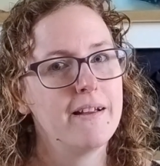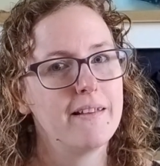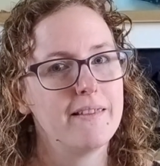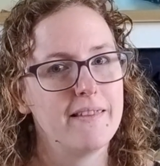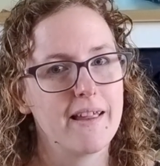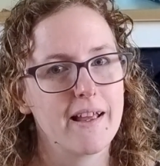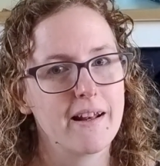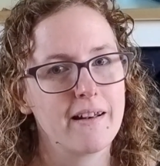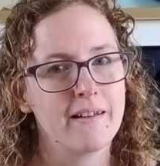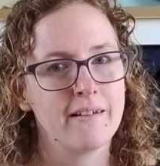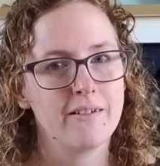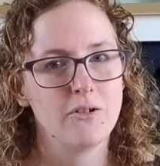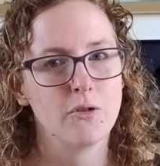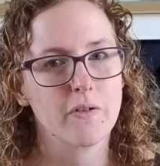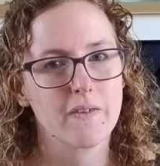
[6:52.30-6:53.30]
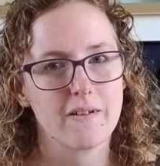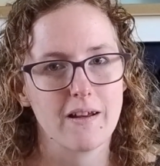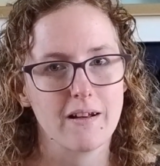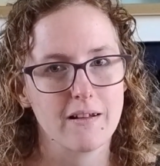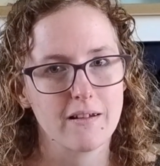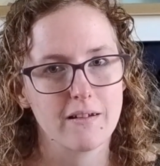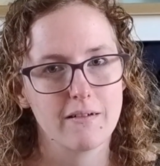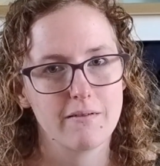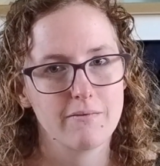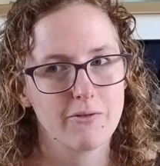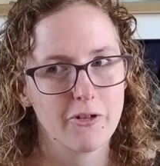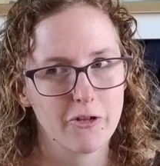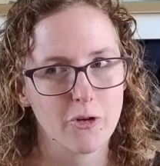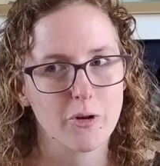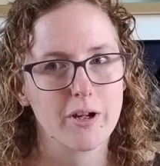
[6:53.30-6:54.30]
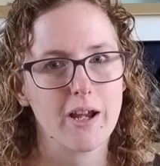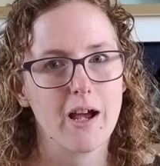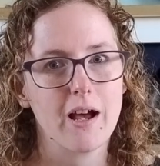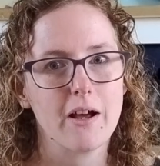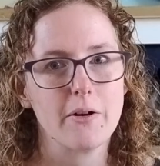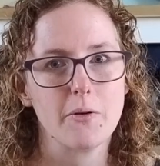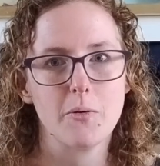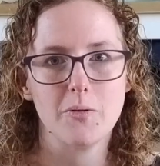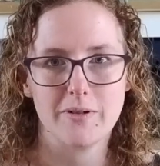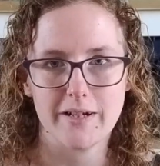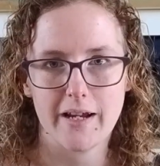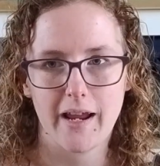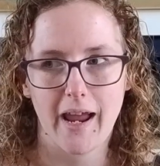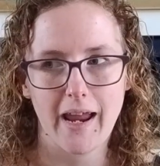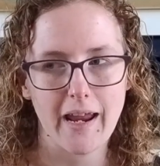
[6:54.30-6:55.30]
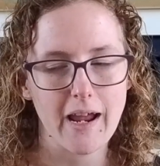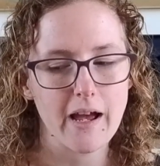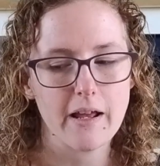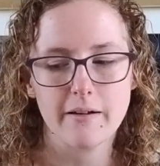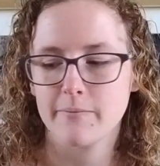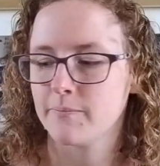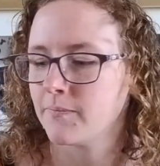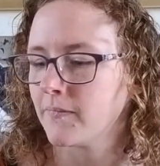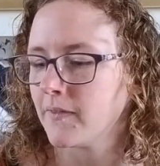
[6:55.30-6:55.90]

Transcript: than your standard sock yarn or DK yarn.